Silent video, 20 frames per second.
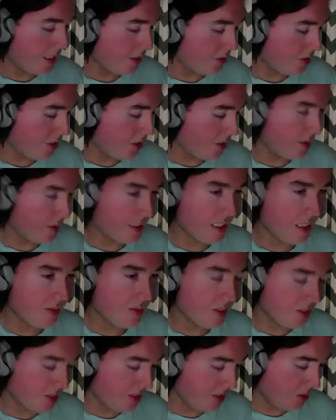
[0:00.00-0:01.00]
Hey, sorry about that.
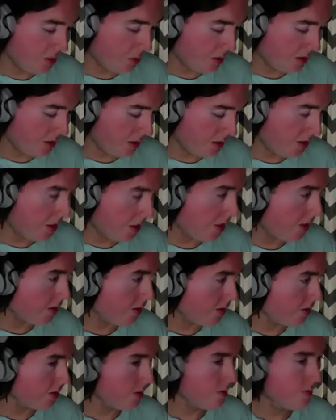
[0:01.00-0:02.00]
I'm just dealing with a
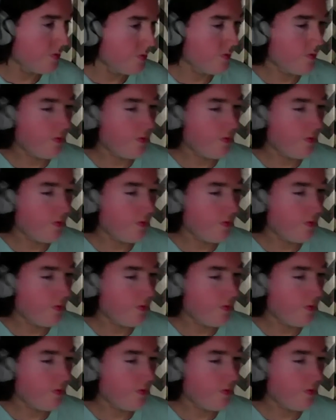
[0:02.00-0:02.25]
toddler.